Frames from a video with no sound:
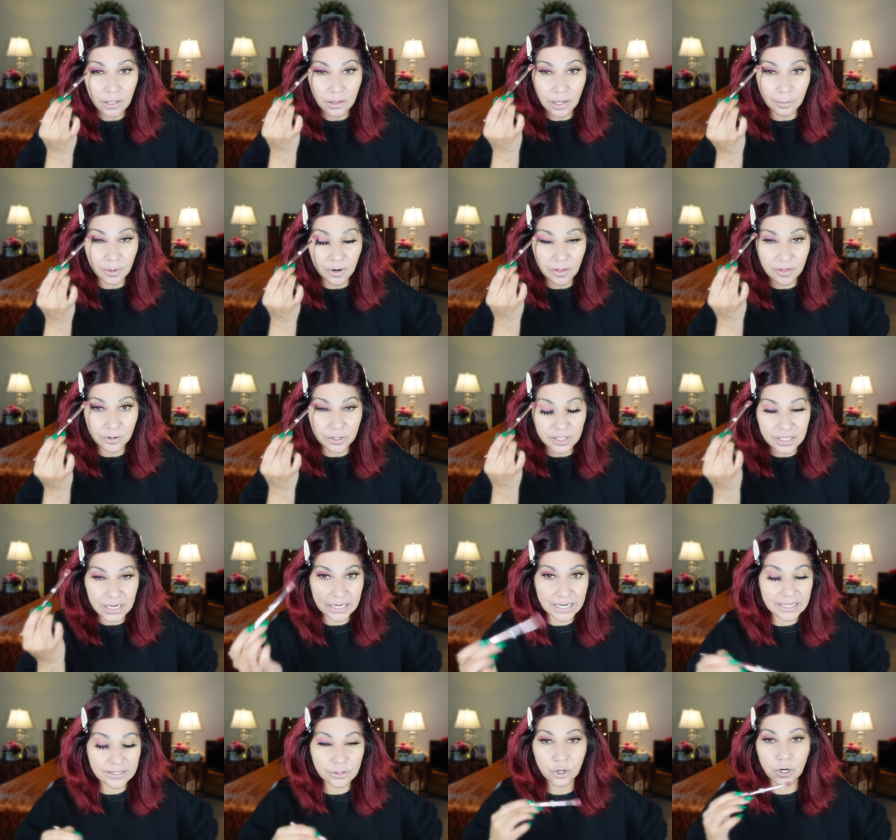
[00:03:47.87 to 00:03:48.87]
Number
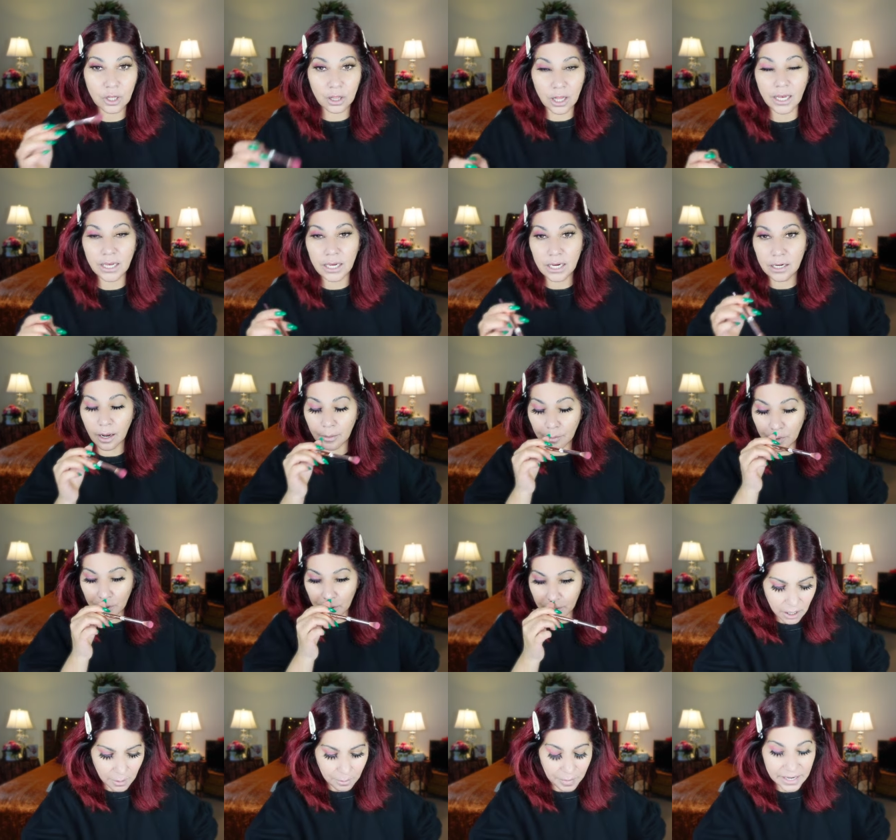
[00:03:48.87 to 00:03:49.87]
13 is her lucky number.